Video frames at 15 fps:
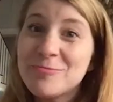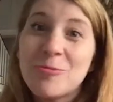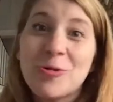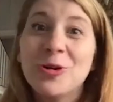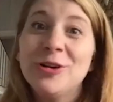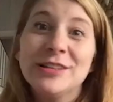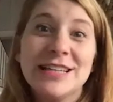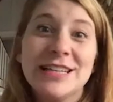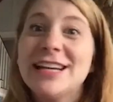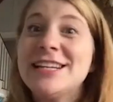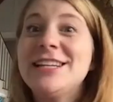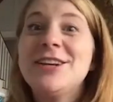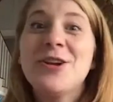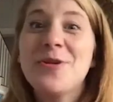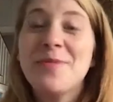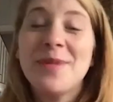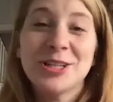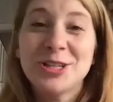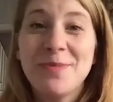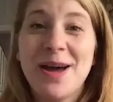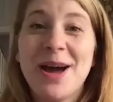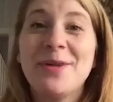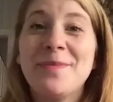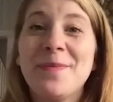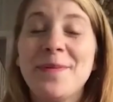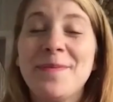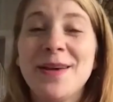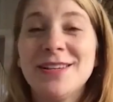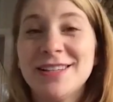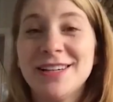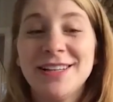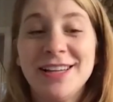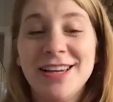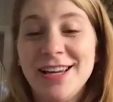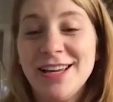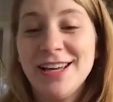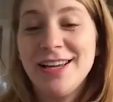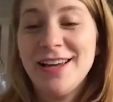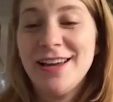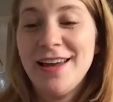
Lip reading: world I didn't know much about, but basically,